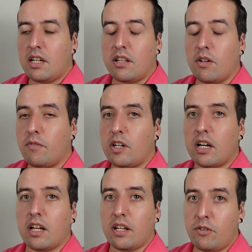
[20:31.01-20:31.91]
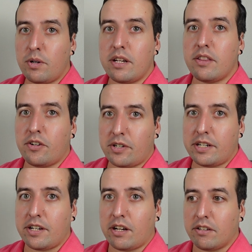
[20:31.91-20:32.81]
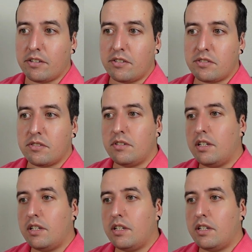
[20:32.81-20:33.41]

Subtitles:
It sold for $130.